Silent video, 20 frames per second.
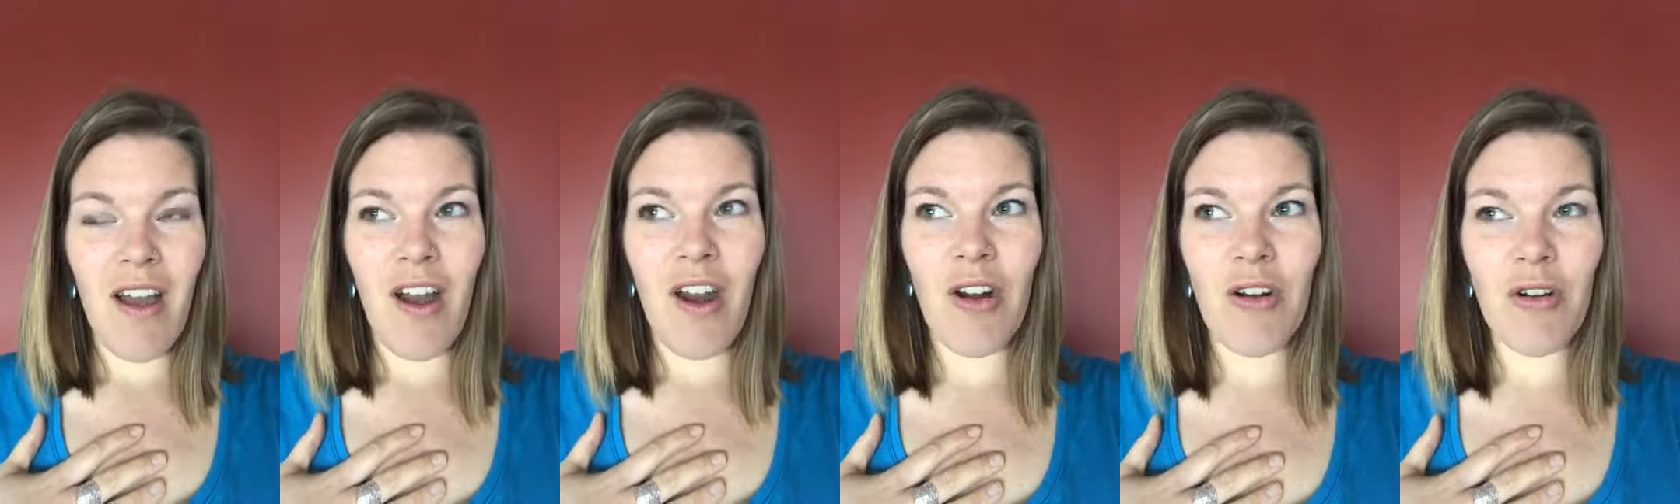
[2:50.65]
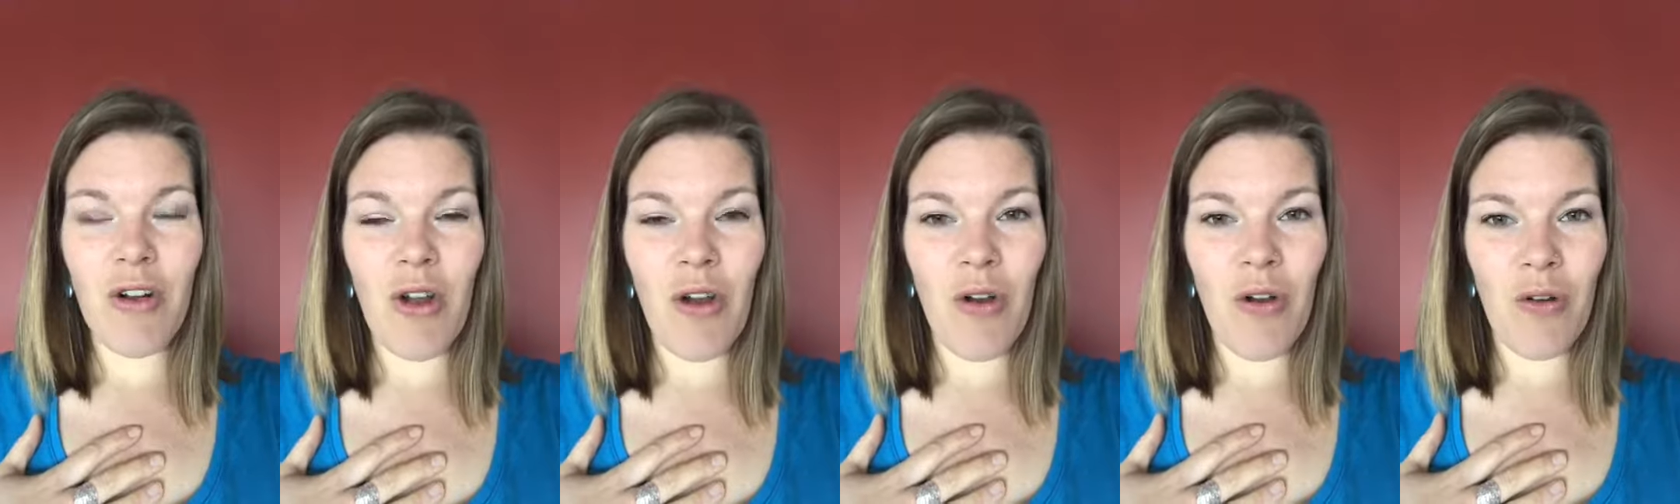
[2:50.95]

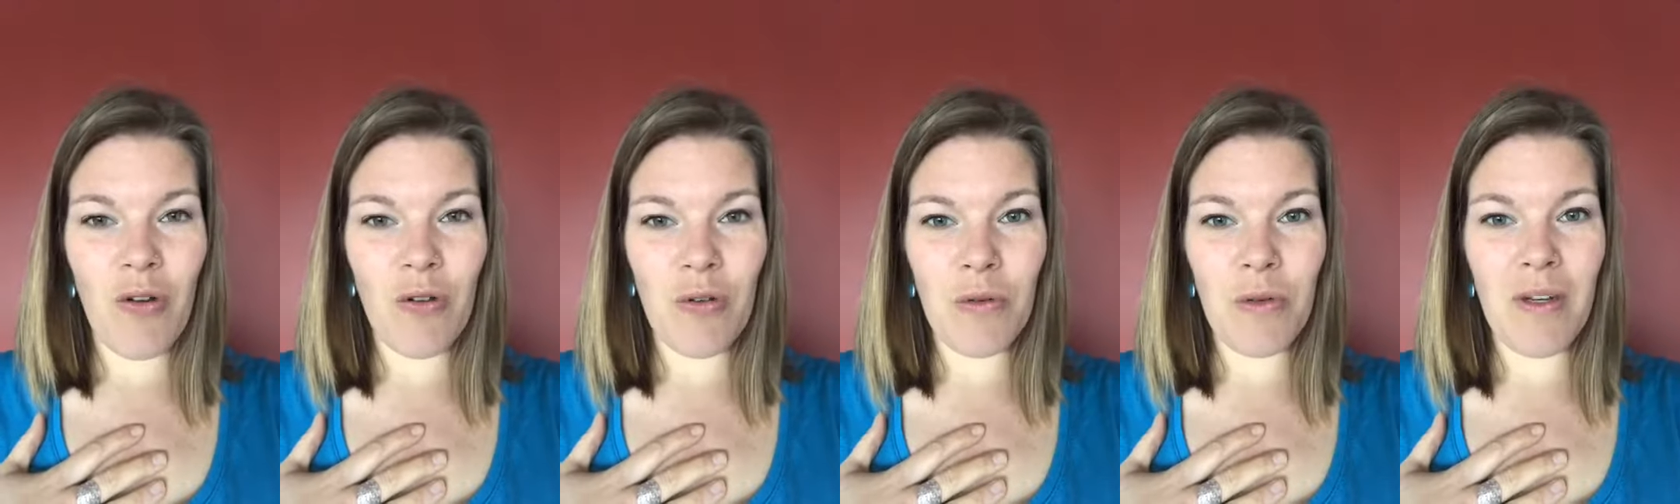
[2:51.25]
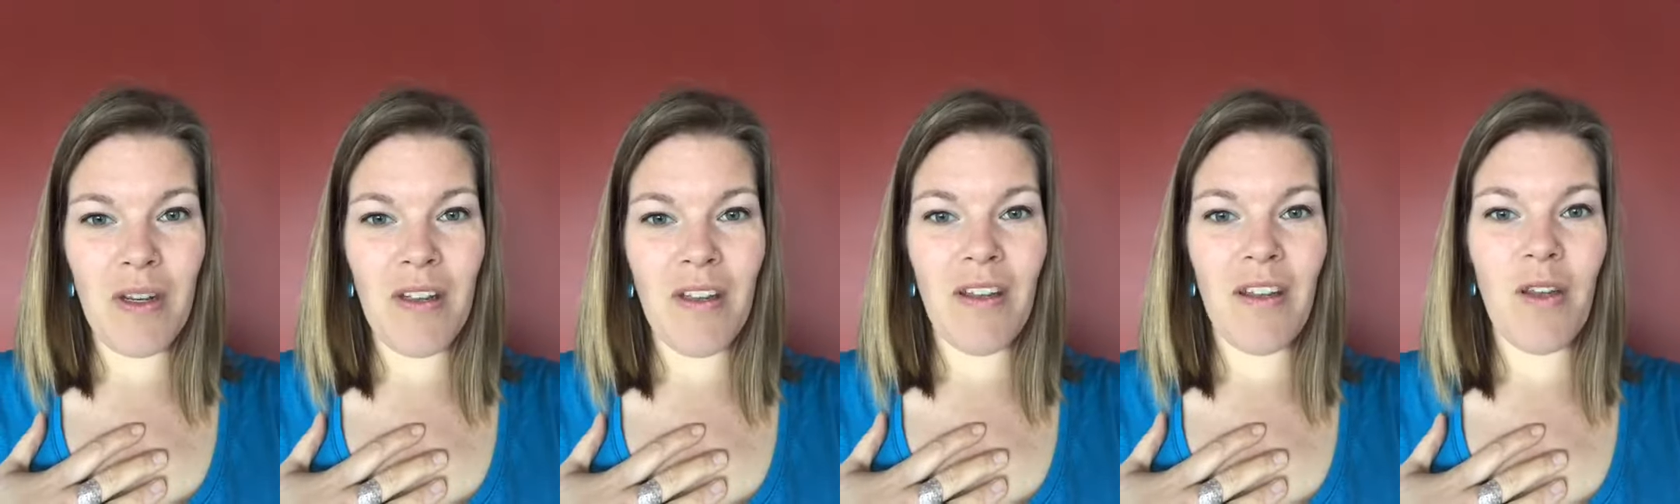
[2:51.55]
our
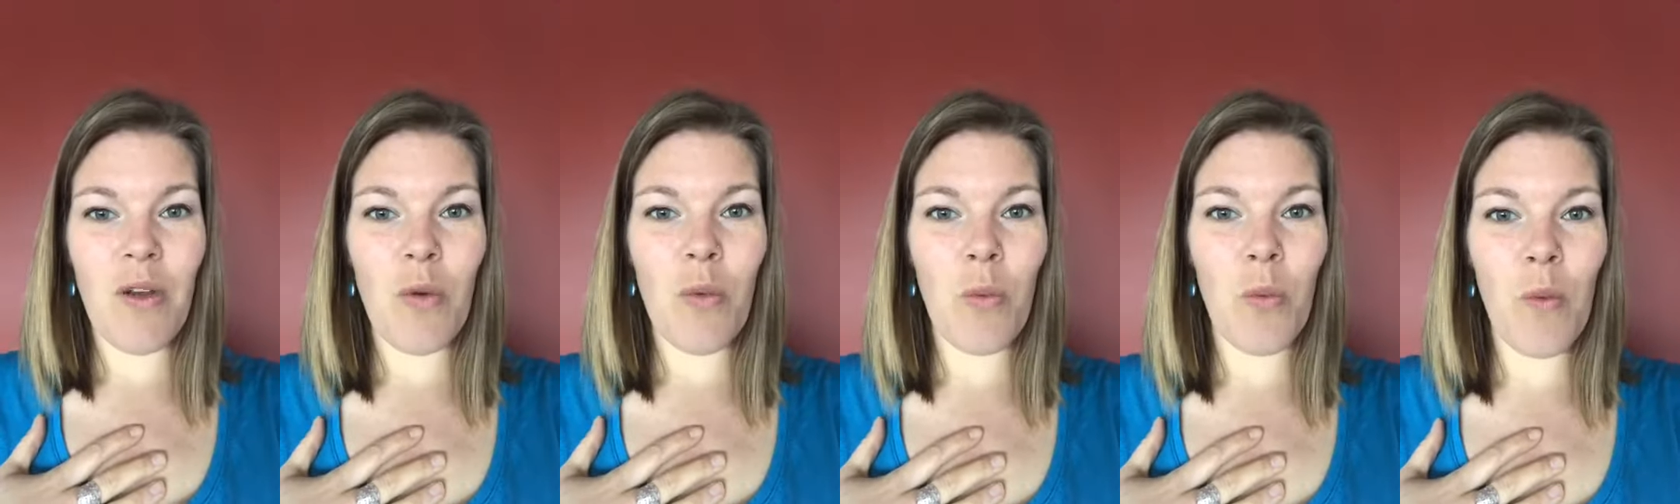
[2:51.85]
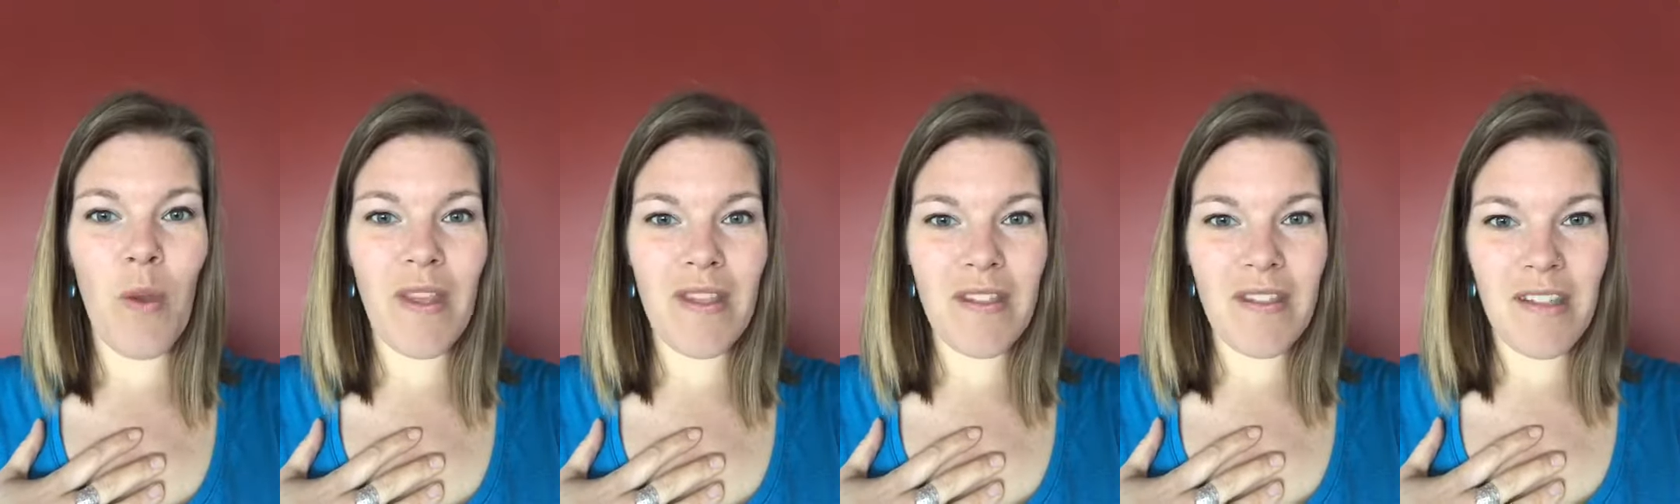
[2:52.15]
own
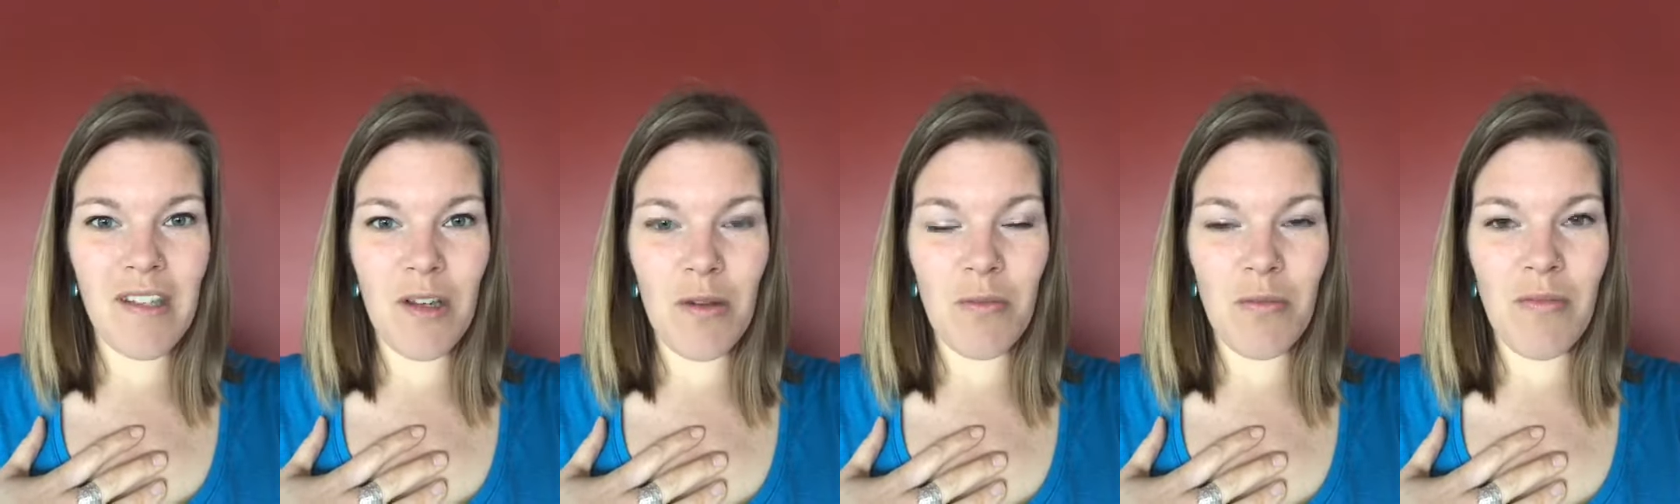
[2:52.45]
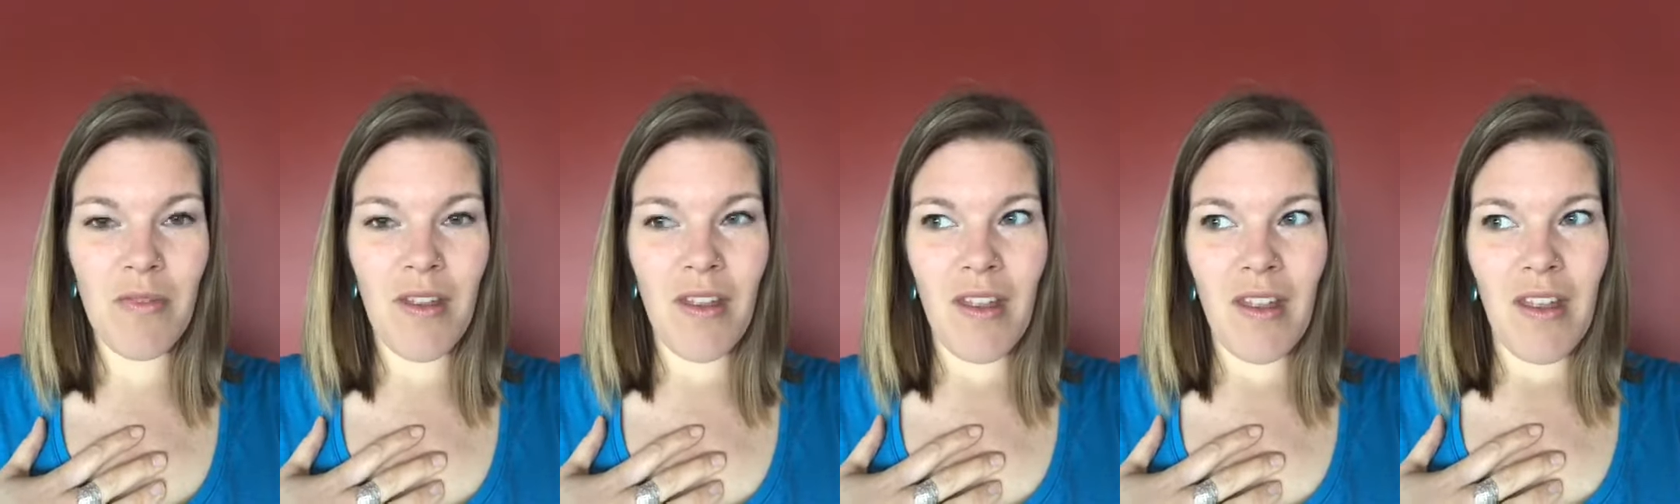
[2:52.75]
wisdom.